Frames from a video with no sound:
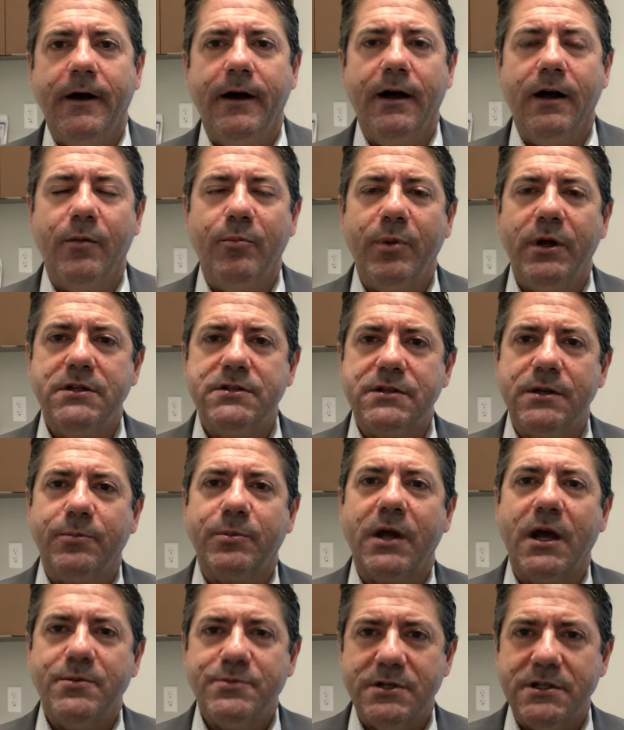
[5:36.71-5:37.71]
Uh, but
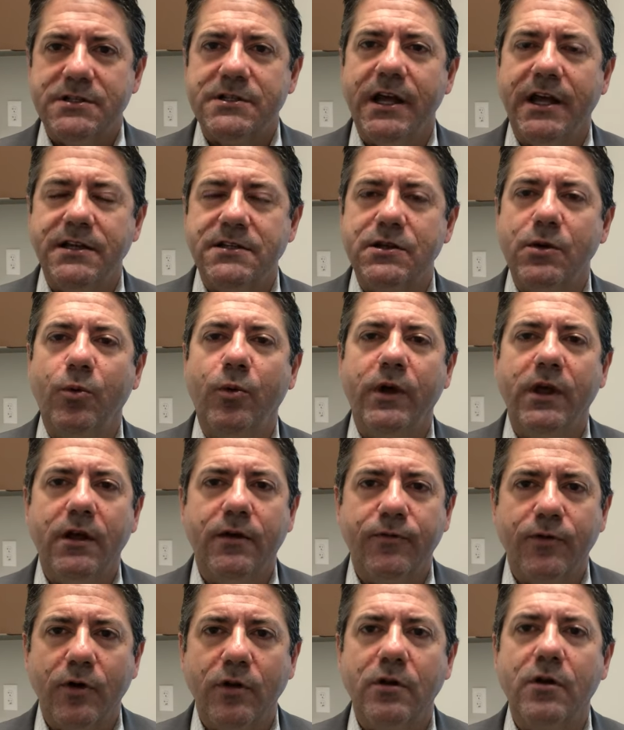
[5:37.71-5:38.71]
sometimes it takes a
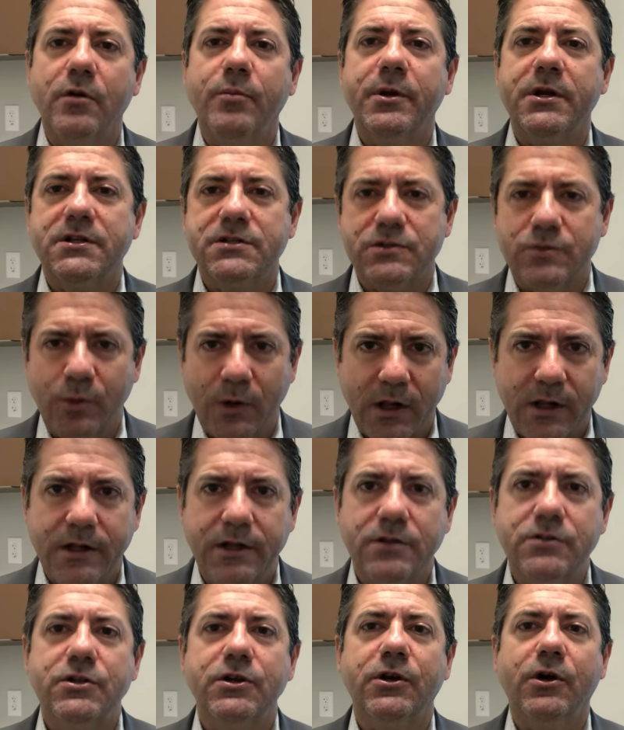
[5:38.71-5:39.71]
week for a little bit of
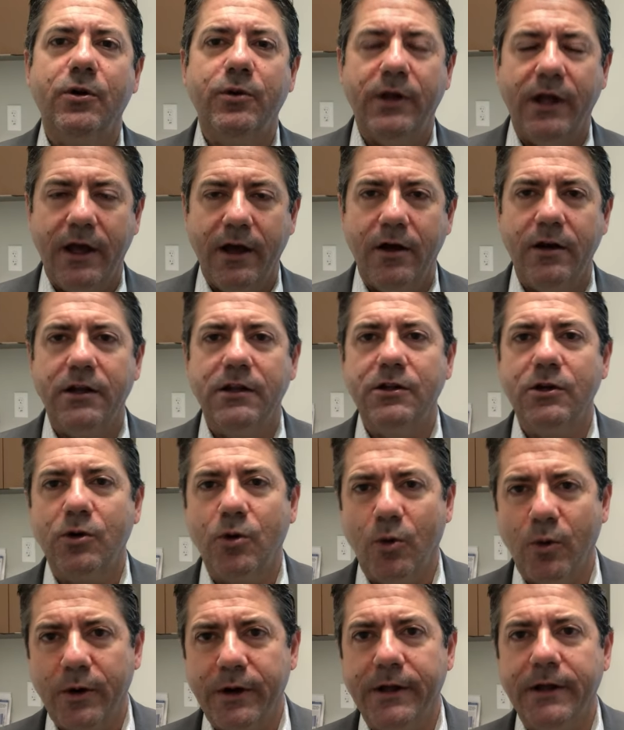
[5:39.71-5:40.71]
swelling to go down in the
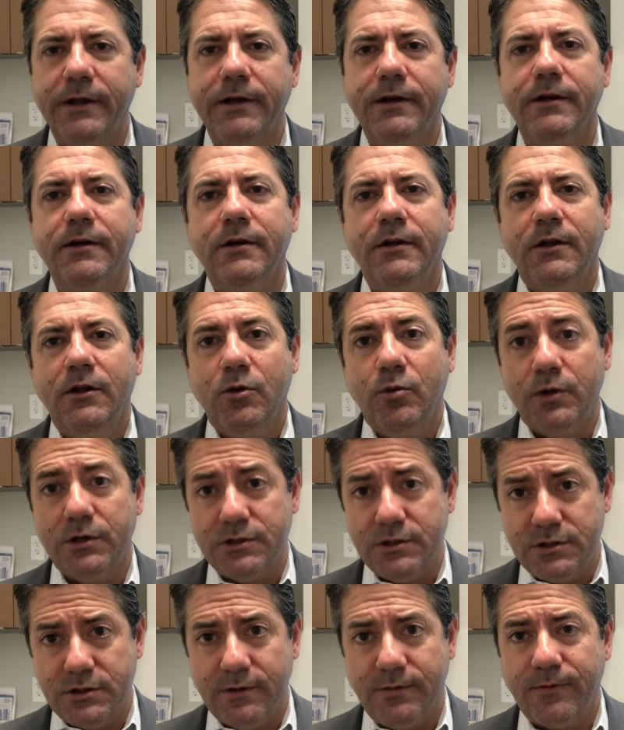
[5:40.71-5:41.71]
cornea,
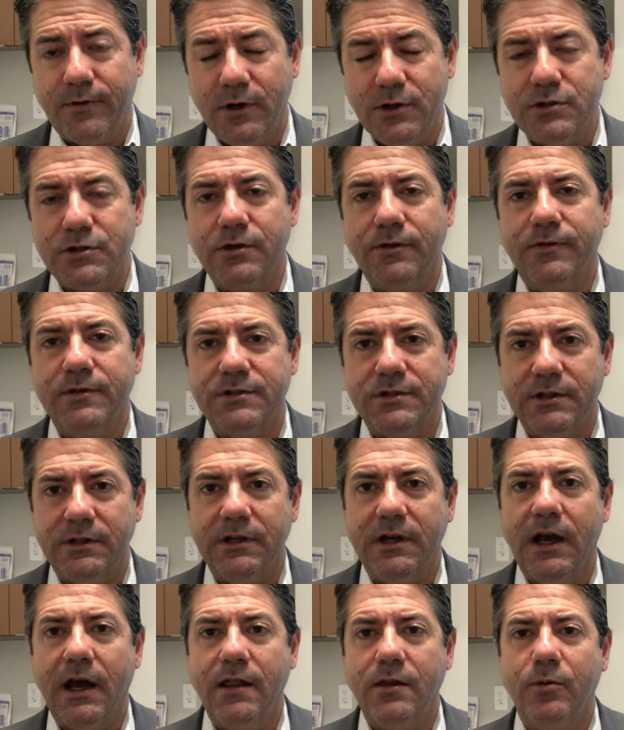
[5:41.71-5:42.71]
which is the front surface of
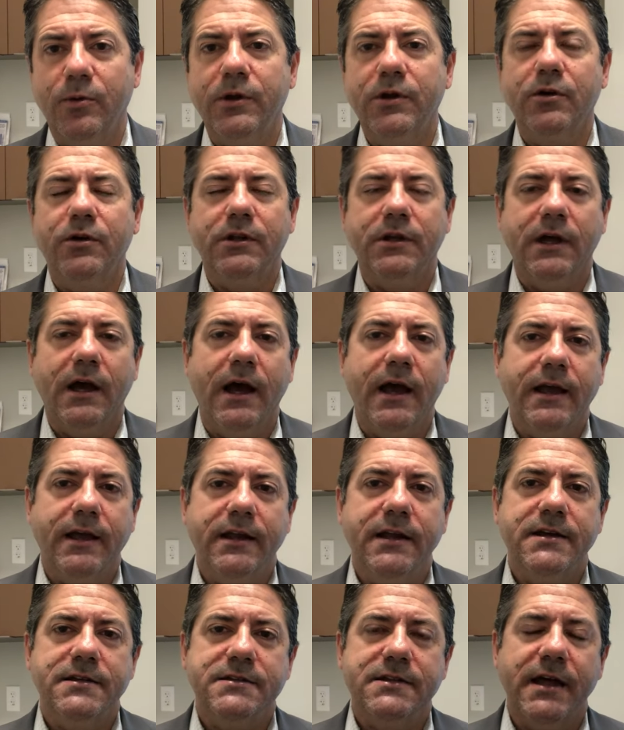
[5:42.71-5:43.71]
the eye, the window of the eye,
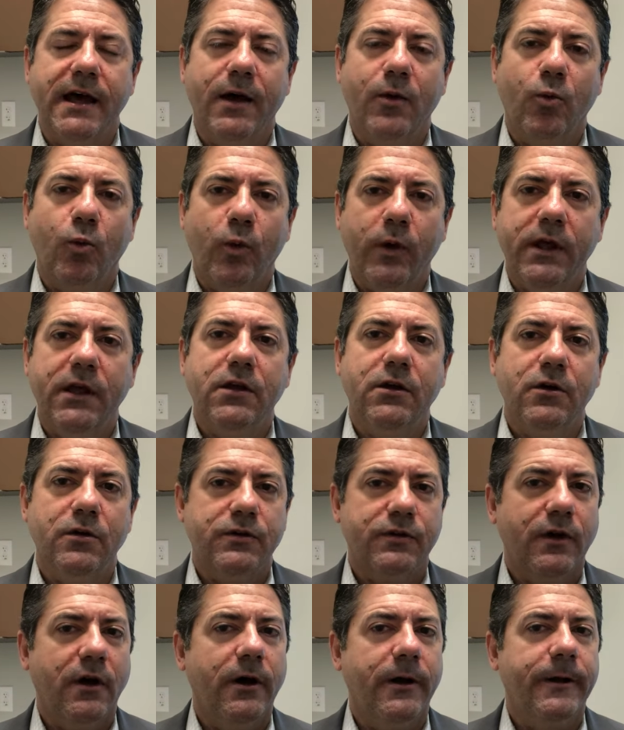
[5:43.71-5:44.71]
and as that week
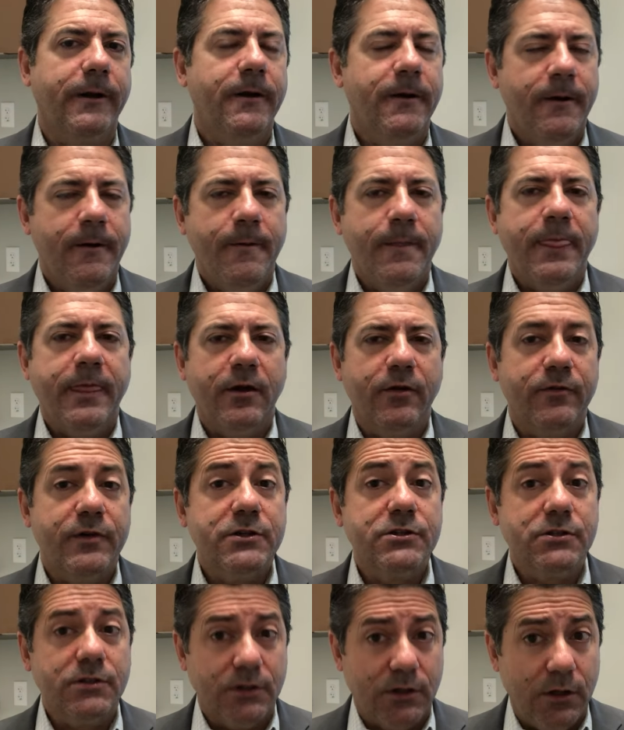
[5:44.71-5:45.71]
goes on, your
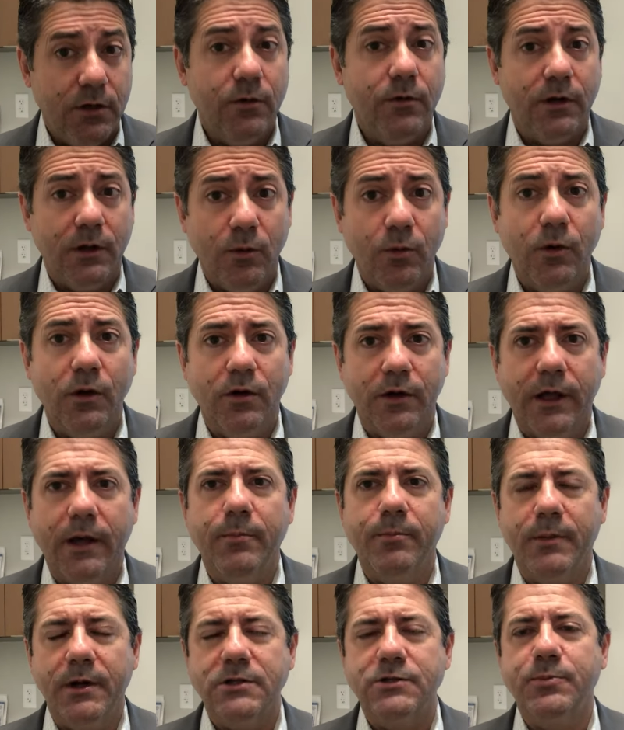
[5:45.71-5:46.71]
visual acuity will
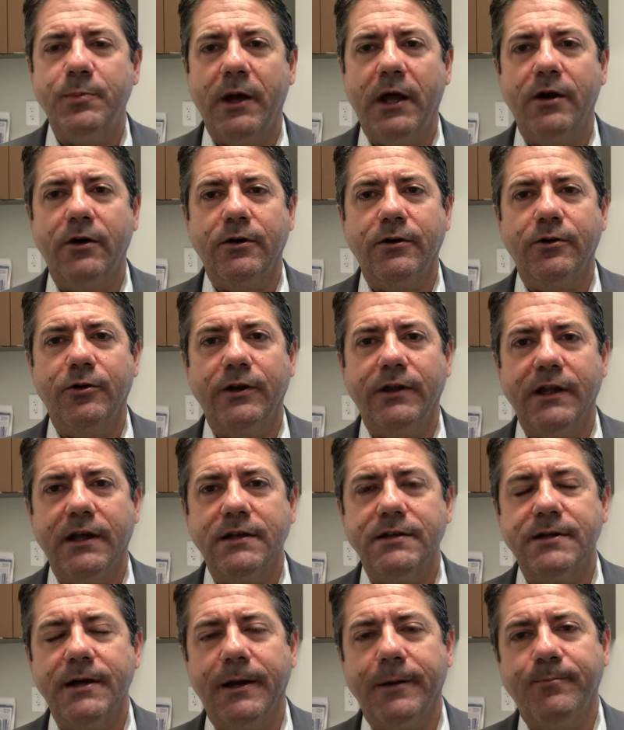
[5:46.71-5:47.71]
get much better during
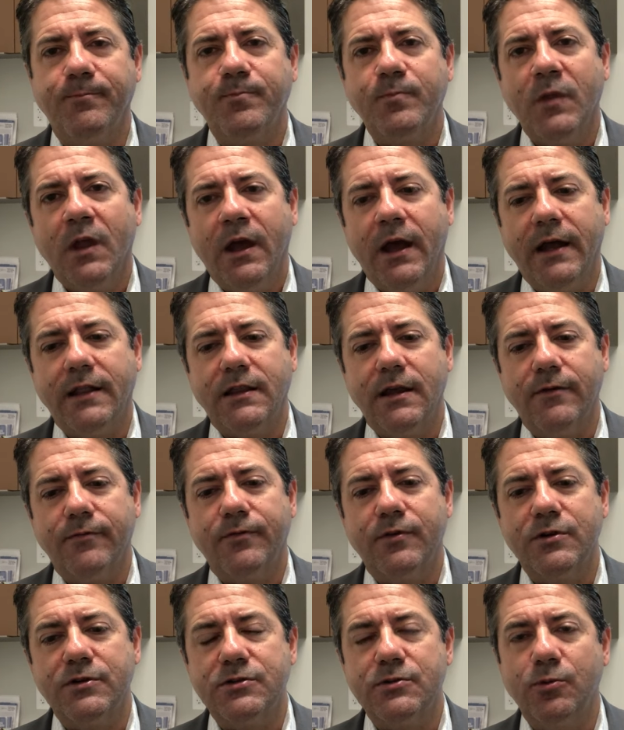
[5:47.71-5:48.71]
that time. At
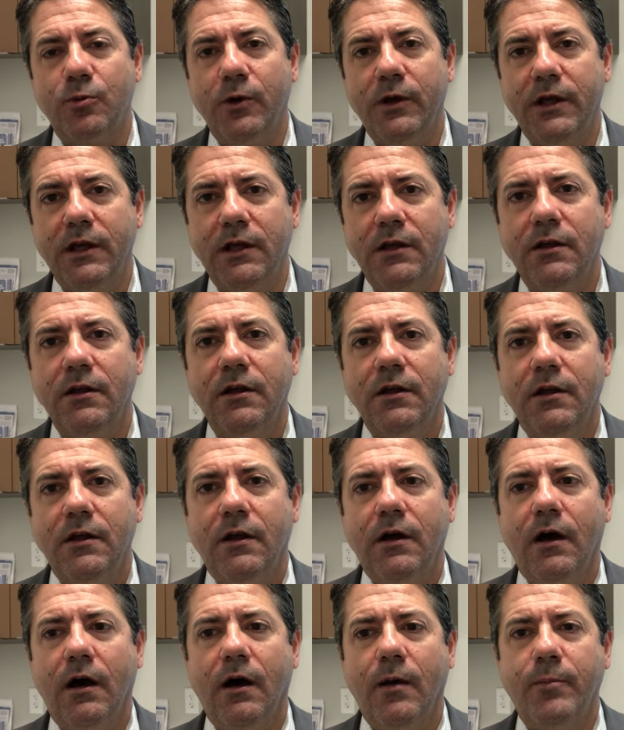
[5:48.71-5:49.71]
that first week,
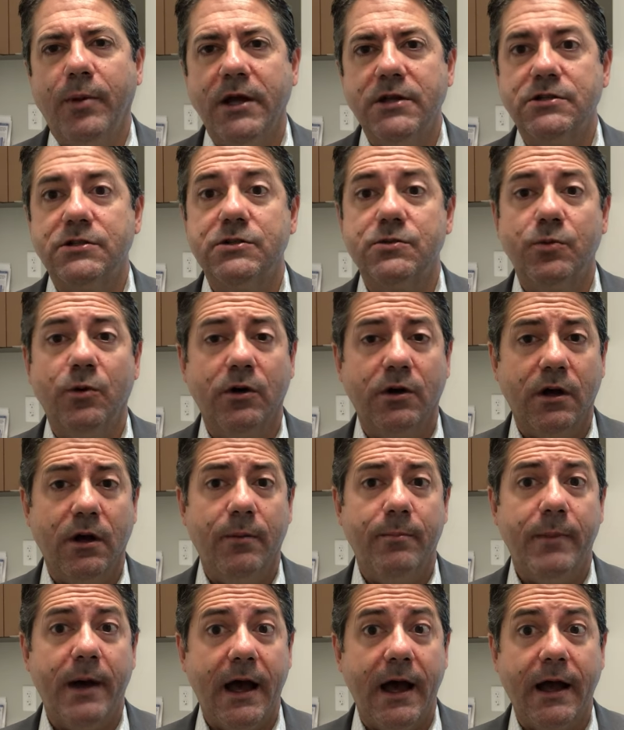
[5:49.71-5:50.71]
uh, patients will
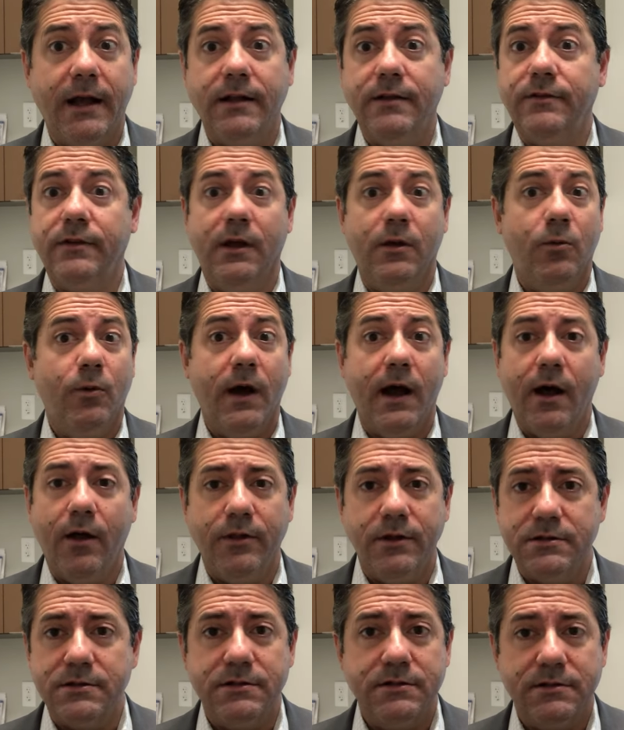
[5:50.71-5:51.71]
come back and say, wow,
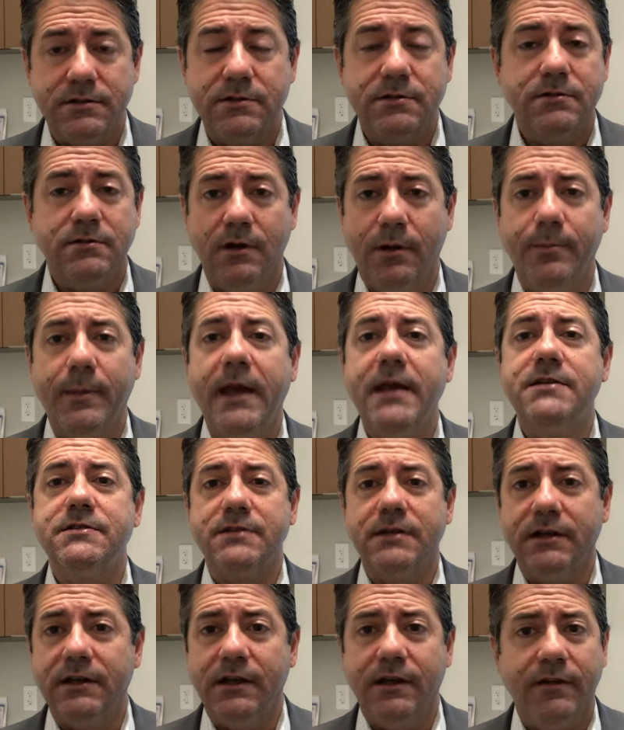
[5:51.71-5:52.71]
this is
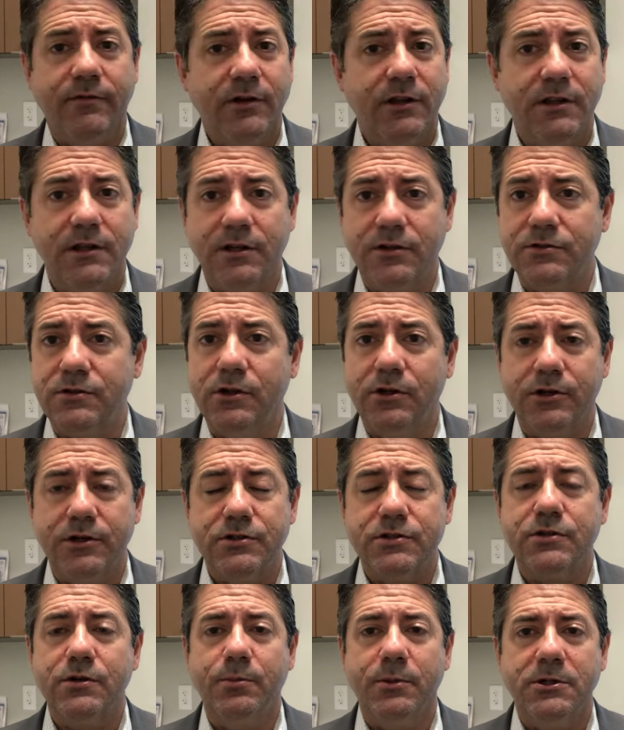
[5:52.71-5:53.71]
amazing, everything's
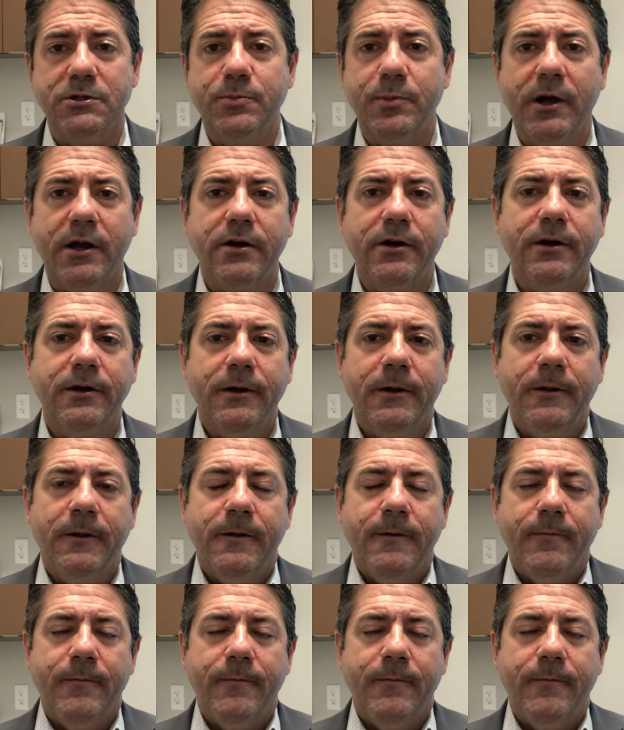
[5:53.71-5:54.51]
looking so much better,